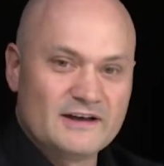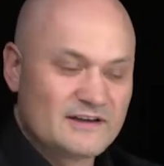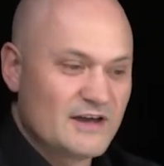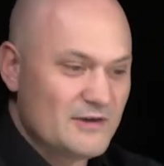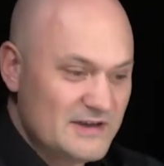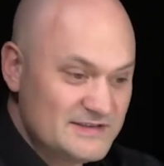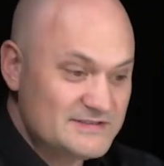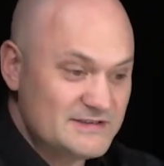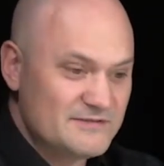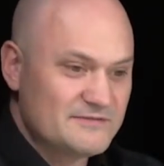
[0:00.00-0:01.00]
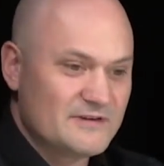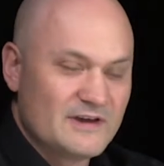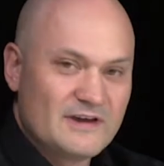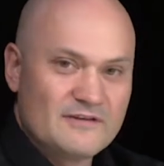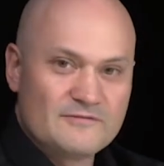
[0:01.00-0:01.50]
cohesive
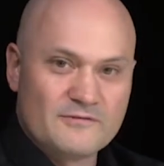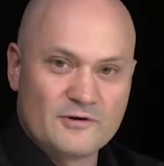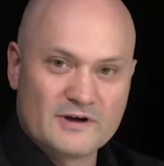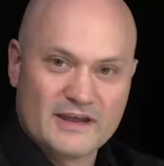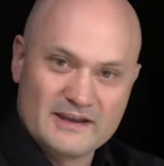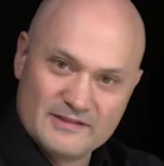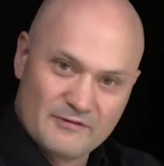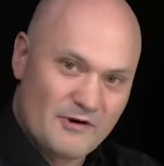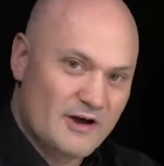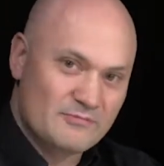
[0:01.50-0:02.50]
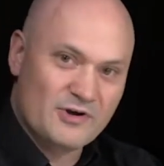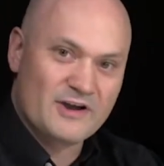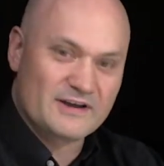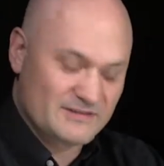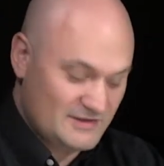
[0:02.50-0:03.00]
for getting the right
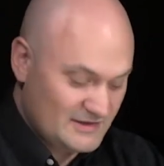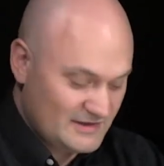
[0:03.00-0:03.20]
product.